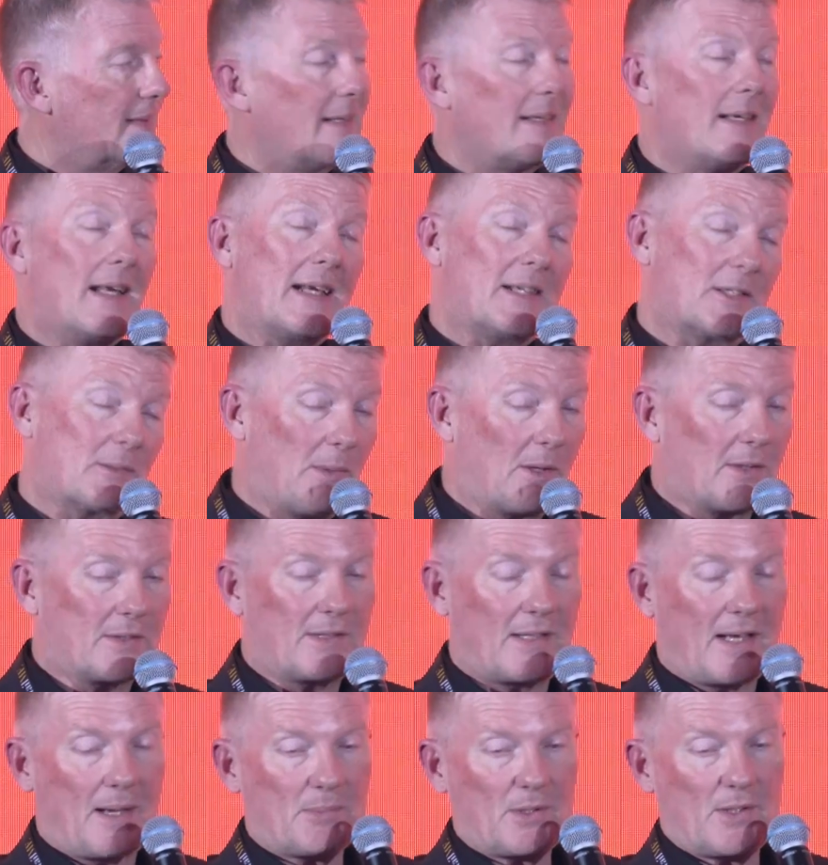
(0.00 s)
Needs
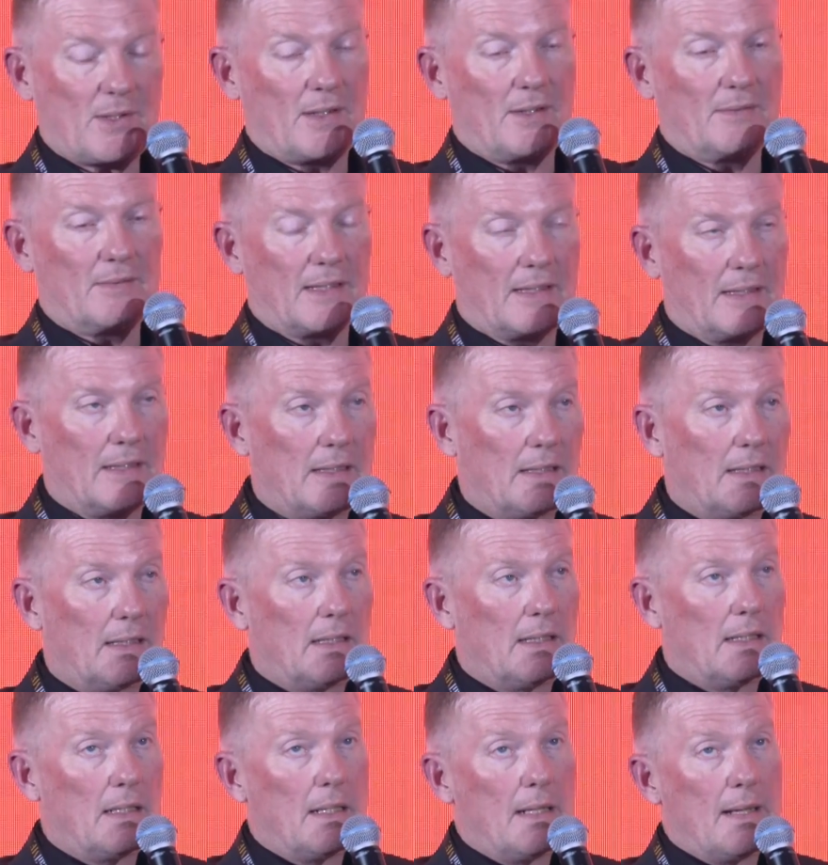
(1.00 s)
must, absolutely.
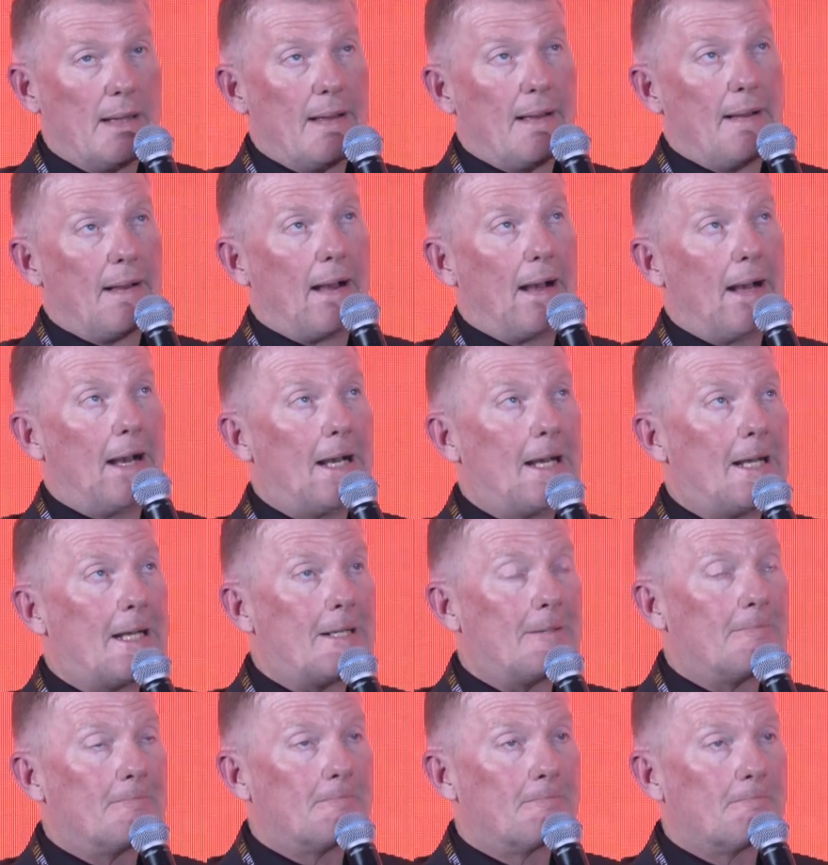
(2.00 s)

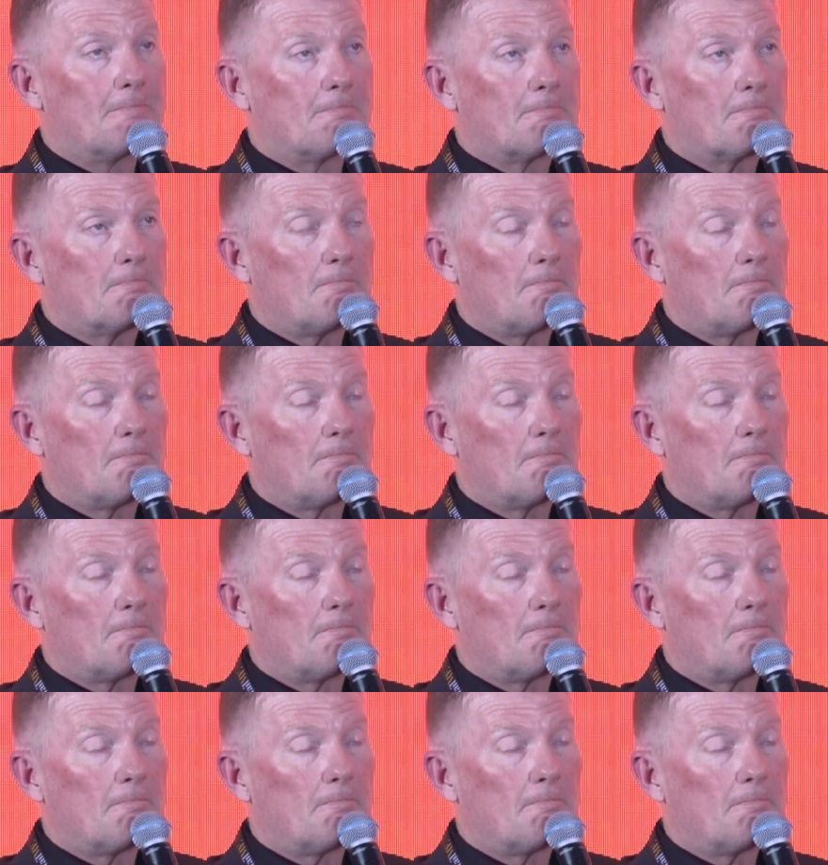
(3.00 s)
I